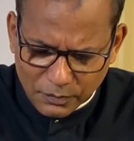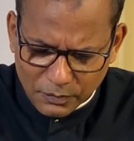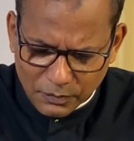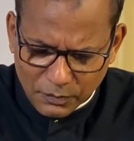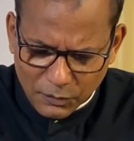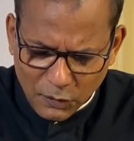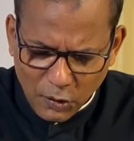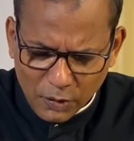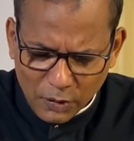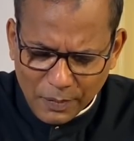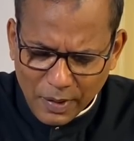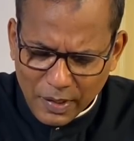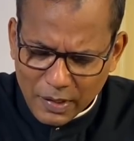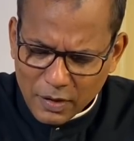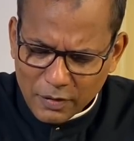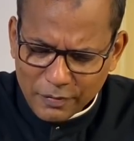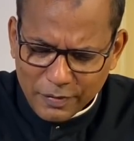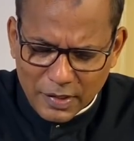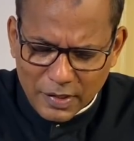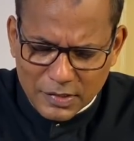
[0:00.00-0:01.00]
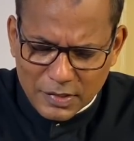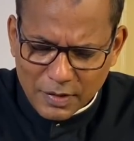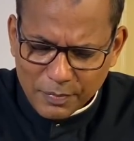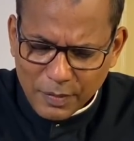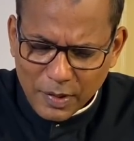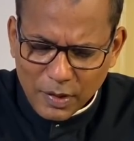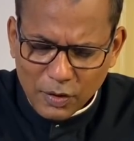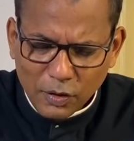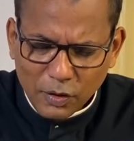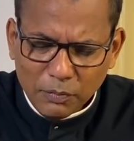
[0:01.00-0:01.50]
Lord, many of us have
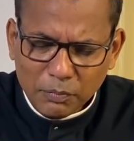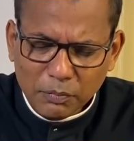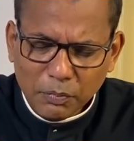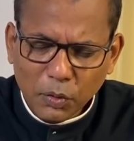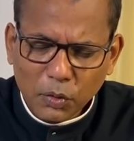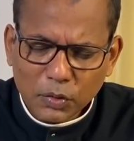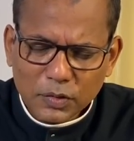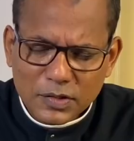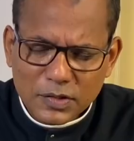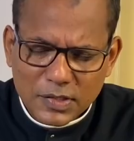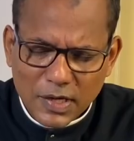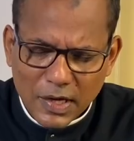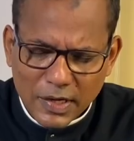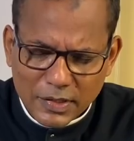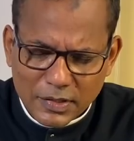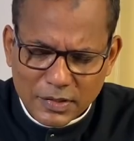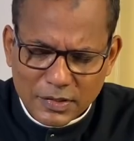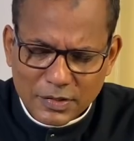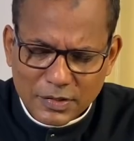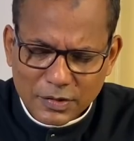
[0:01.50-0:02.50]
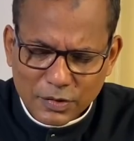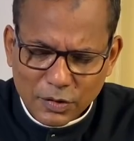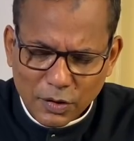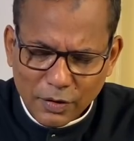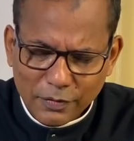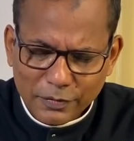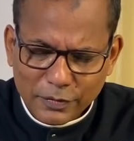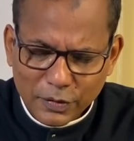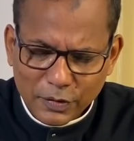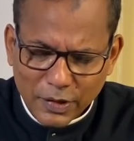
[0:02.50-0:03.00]
been on both sides
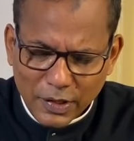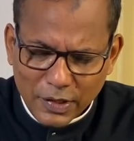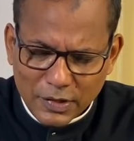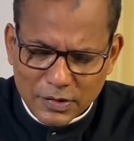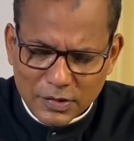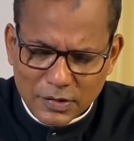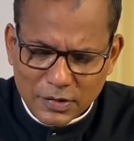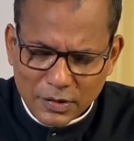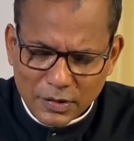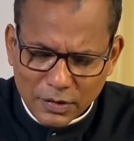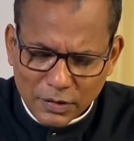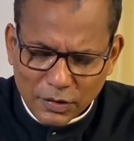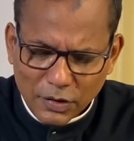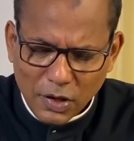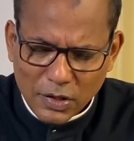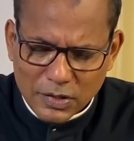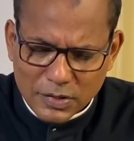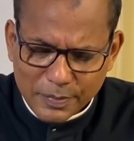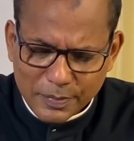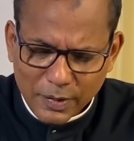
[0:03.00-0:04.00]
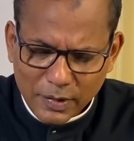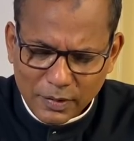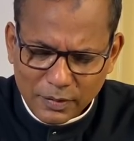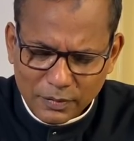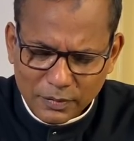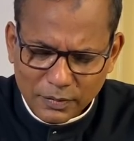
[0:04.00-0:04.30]
of today's gospel.